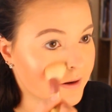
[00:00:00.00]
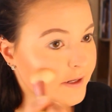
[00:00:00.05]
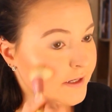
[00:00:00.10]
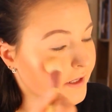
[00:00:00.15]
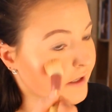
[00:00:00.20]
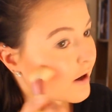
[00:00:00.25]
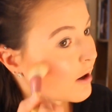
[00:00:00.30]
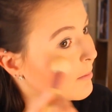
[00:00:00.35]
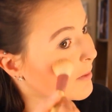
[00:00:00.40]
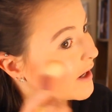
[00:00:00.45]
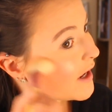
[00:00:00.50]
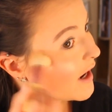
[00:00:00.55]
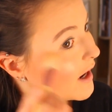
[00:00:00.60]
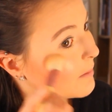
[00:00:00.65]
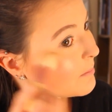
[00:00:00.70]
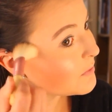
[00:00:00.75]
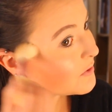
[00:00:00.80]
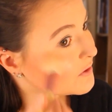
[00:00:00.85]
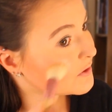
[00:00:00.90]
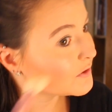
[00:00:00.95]
Get all my
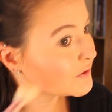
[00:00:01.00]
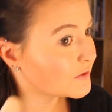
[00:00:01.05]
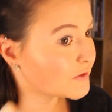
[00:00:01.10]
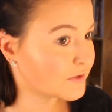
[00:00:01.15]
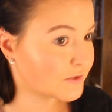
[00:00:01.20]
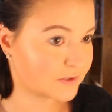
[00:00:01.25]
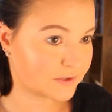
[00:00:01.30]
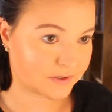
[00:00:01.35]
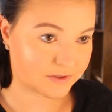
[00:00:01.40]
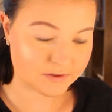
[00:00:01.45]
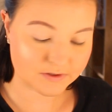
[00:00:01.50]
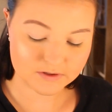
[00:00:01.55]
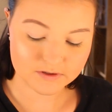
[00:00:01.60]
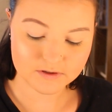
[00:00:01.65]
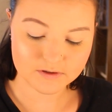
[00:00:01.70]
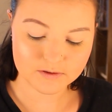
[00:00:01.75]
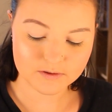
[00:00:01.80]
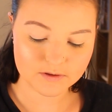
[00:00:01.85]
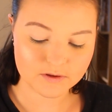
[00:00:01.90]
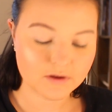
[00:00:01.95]
apples.
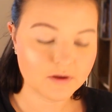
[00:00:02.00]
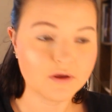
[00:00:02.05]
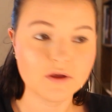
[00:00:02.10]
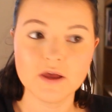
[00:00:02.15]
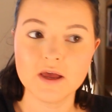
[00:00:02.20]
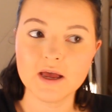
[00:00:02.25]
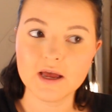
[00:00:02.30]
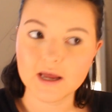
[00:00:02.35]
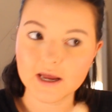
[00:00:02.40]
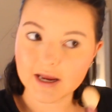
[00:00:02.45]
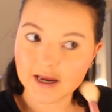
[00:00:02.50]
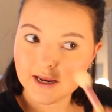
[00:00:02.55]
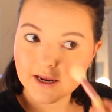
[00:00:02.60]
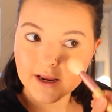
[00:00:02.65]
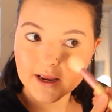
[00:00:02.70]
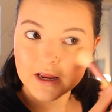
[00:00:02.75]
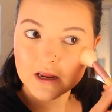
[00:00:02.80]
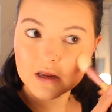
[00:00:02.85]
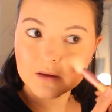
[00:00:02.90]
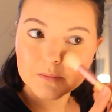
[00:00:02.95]
I
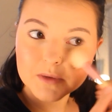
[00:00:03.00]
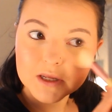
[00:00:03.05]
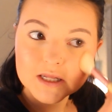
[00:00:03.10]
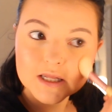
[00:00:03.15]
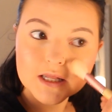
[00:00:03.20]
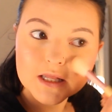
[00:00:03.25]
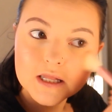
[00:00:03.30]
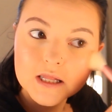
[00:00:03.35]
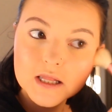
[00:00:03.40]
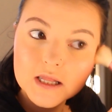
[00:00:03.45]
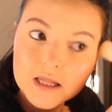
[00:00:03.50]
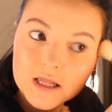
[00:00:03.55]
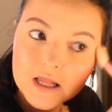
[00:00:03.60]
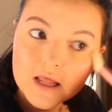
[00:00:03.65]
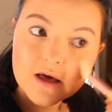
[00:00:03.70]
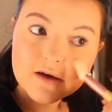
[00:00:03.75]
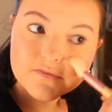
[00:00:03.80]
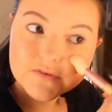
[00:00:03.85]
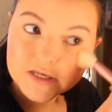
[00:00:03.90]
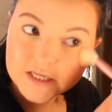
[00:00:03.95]
am
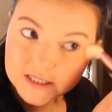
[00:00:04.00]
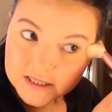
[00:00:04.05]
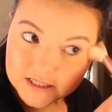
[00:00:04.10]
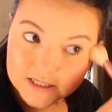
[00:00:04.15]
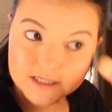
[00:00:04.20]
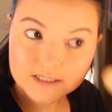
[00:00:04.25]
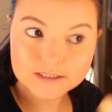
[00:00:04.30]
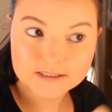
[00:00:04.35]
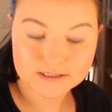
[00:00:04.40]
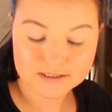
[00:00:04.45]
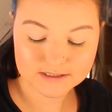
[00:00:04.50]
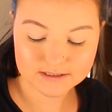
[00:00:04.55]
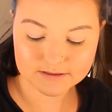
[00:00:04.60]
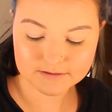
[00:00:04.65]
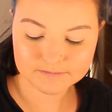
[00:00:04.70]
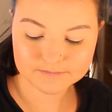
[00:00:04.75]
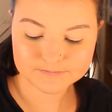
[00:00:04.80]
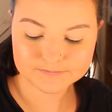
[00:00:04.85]
loving this.